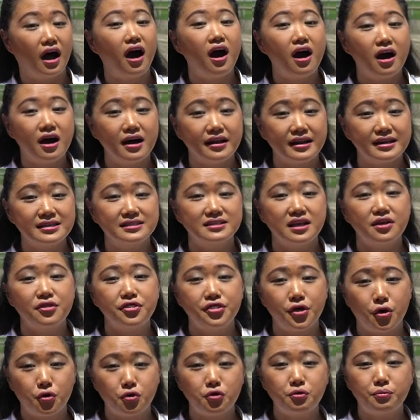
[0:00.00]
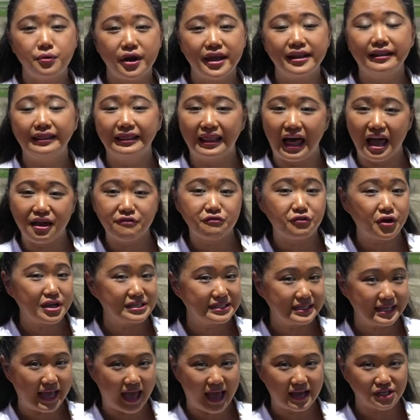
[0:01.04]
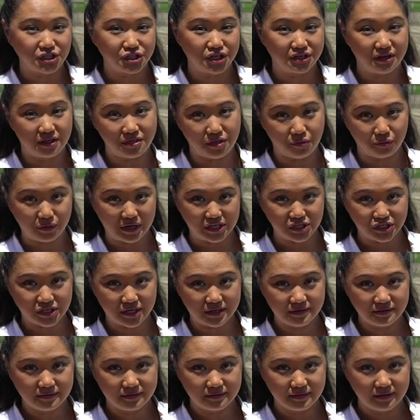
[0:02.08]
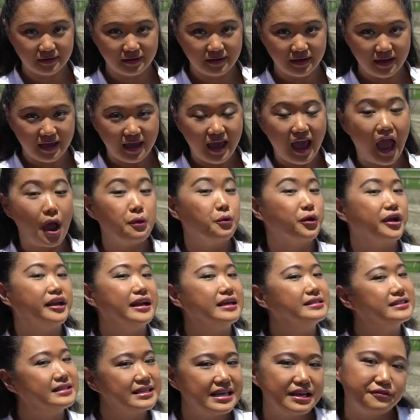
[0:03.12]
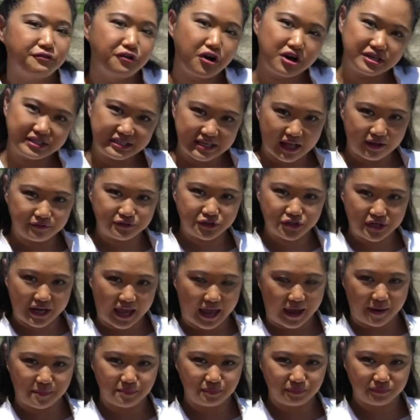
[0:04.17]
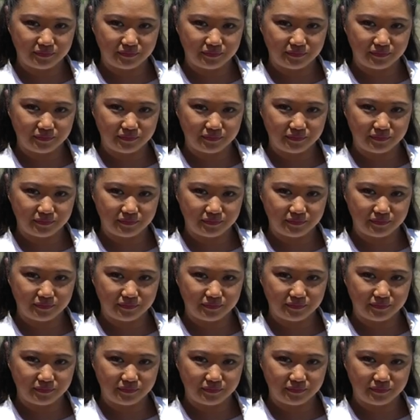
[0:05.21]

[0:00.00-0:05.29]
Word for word: hottest thoroughbred live racing action in the region? And we're gonna see it for ourselves today.